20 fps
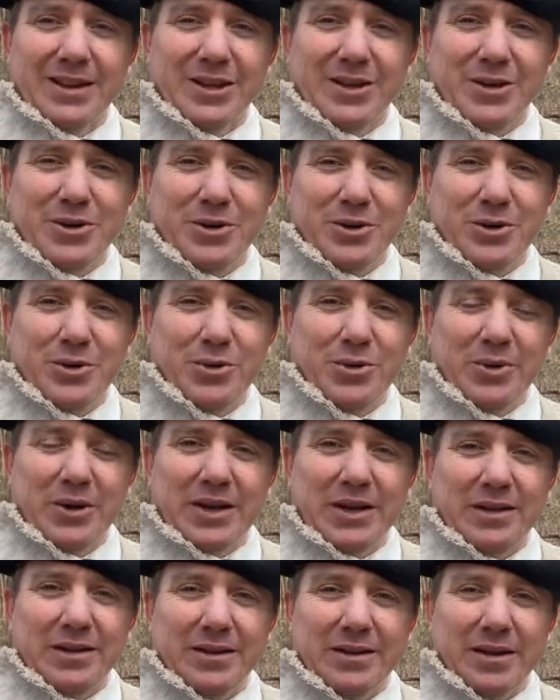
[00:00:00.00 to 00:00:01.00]
Hello,
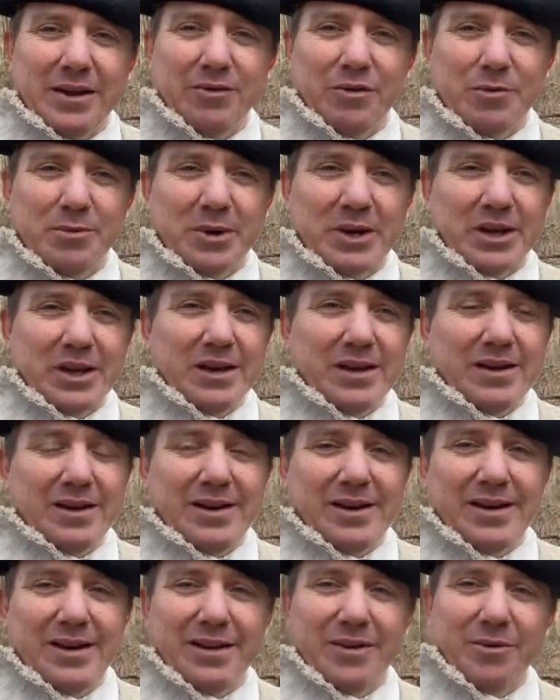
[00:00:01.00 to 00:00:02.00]
everybody.
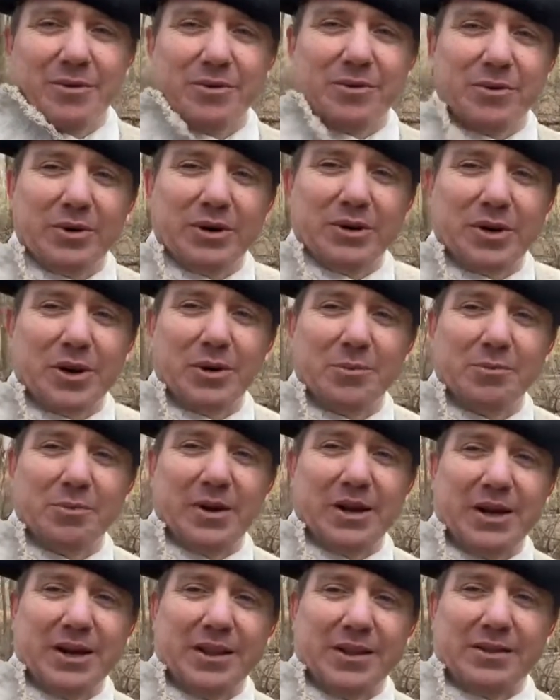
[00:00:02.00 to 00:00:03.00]
Welcome.
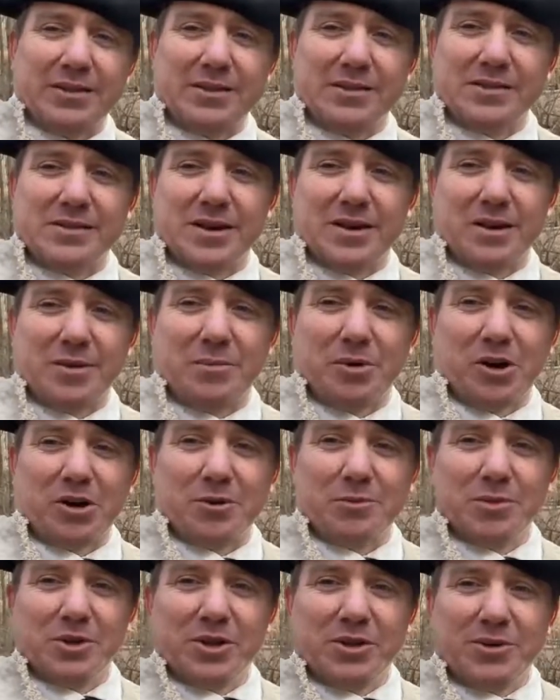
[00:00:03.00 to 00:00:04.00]
This is
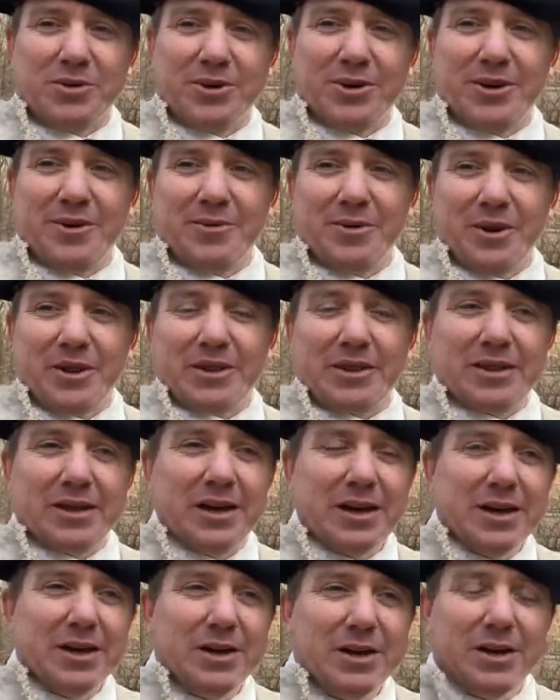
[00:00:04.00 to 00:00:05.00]
Mark Maloy with
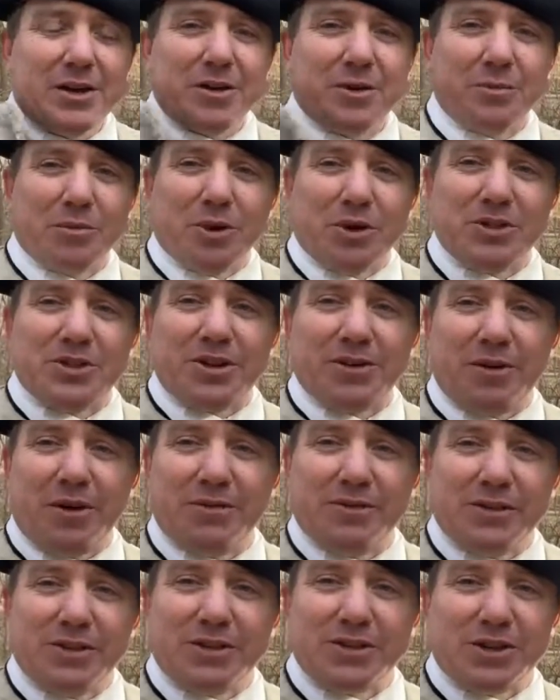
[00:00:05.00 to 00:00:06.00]
Emerging
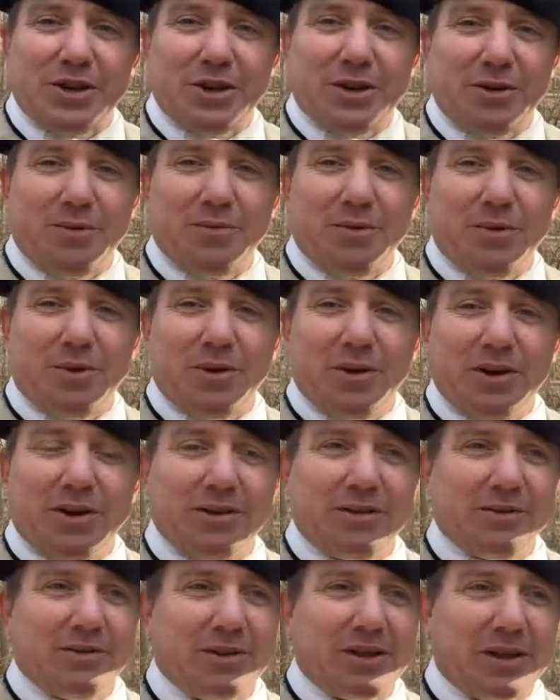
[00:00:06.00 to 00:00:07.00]
Revolutionary
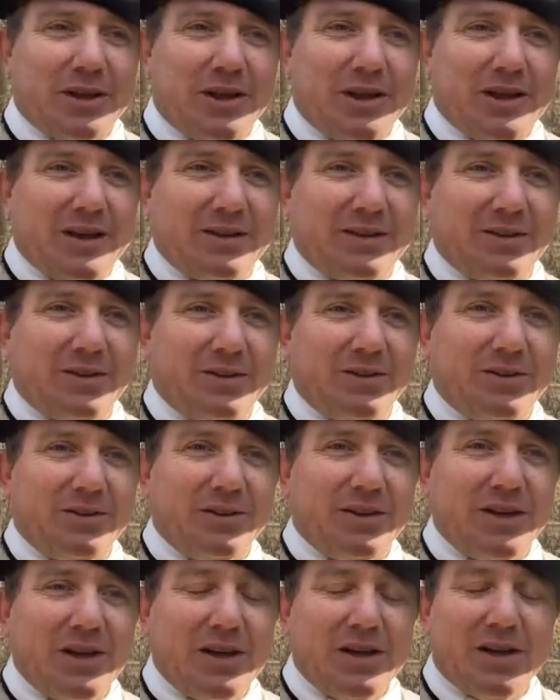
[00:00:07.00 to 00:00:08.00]
War with a little
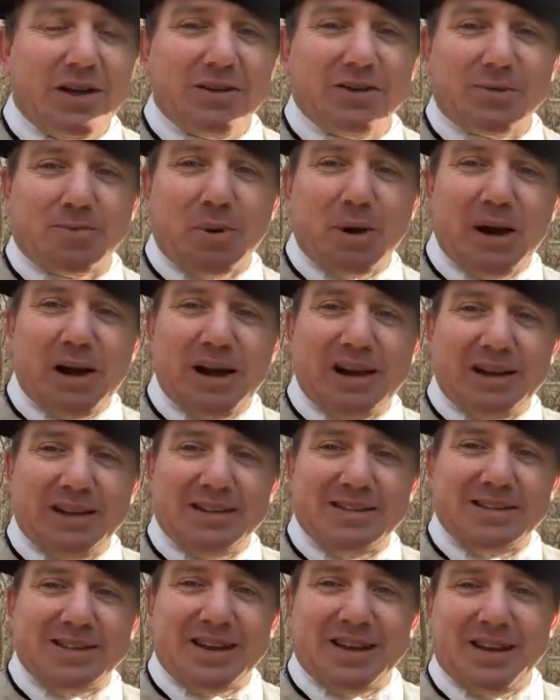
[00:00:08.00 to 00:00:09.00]

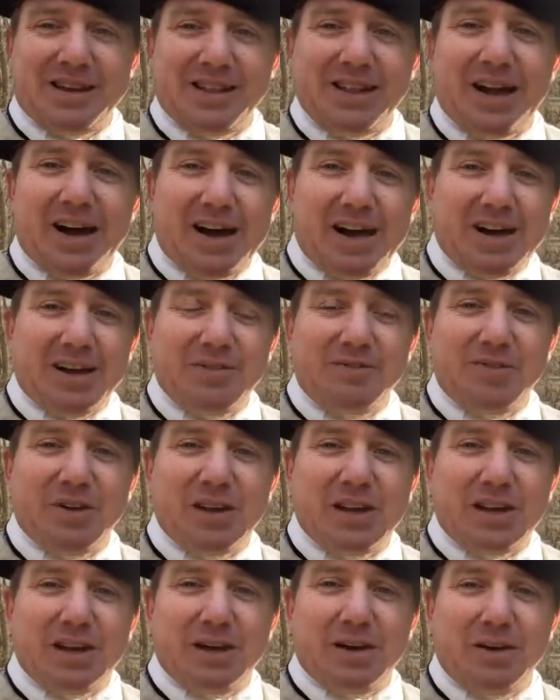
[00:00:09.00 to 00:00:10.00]
surprise live
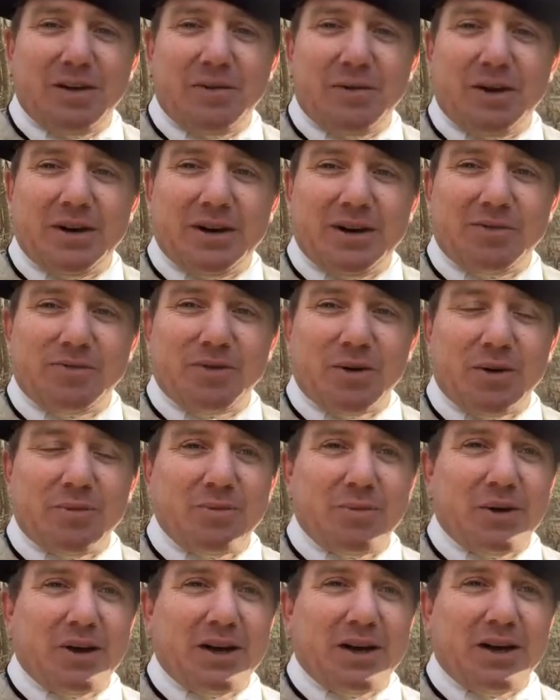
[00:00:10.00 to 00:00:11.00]
video
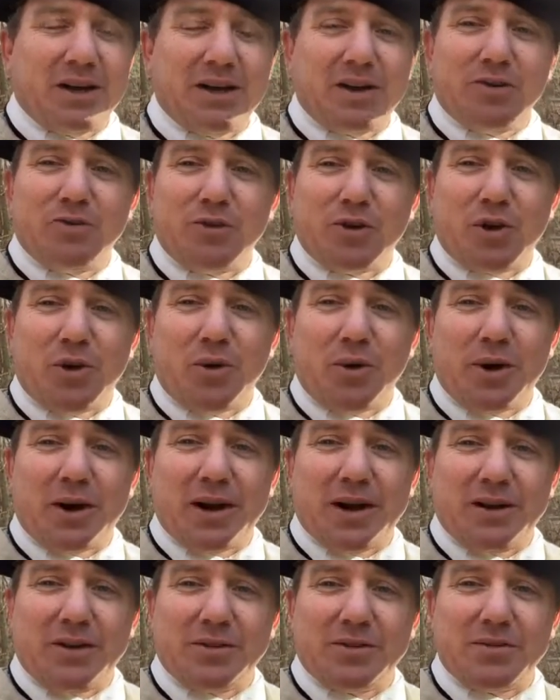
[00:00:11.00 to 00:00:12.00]
from Guilford
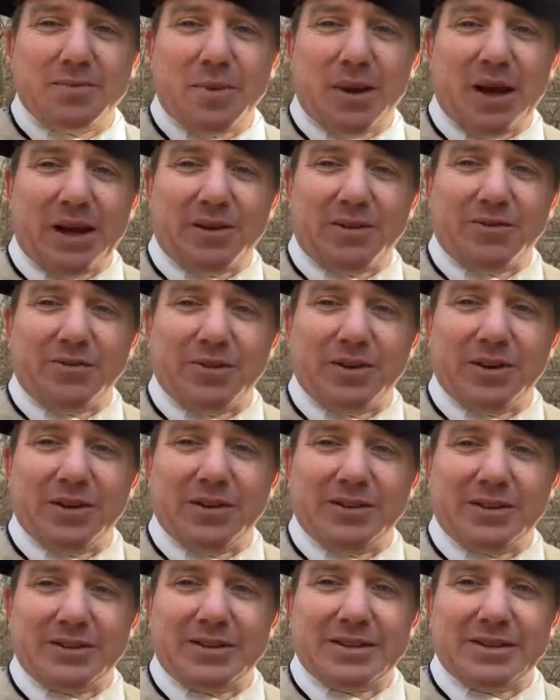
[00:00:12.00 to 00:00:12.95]
Courthouse Battlefield.